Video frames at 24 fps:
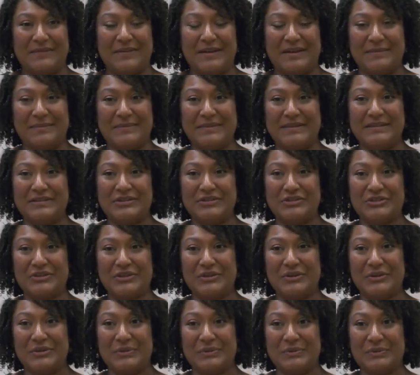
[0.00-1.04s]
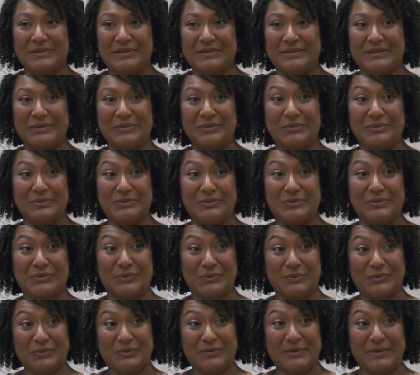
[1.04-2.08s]
I'm going to show you a really cool
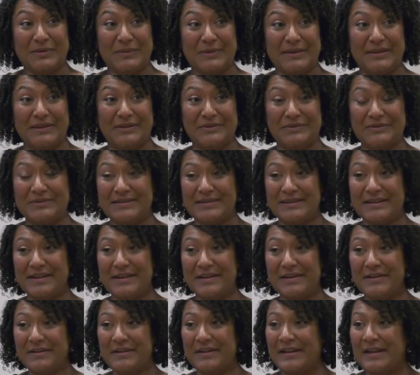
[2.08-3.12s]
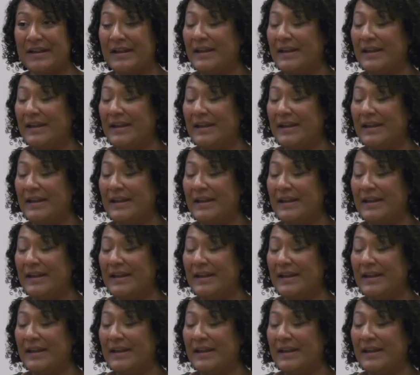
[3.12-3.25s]
tool that we use there.